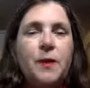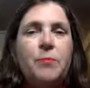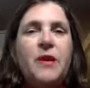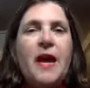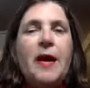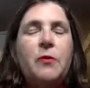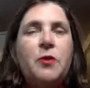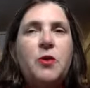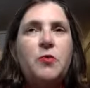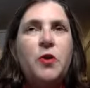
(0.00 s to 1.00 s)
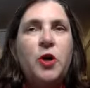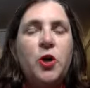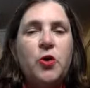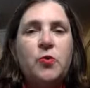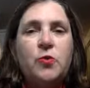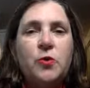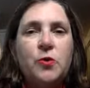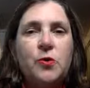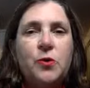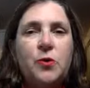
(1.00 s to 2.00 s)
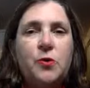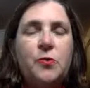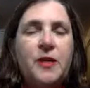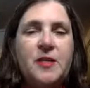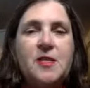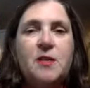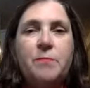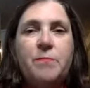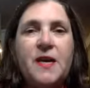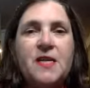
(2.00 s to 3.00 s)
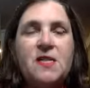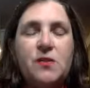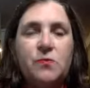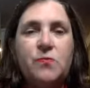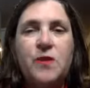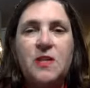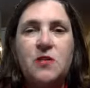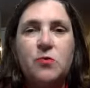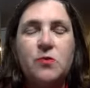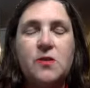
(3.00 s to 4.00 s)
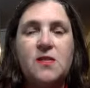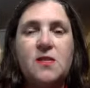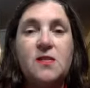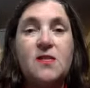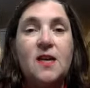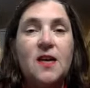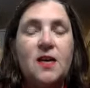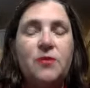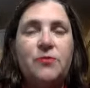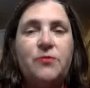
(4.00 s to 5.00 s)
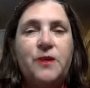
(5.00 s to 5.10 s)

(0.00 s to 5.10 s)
But how do you know who is the best resource to solve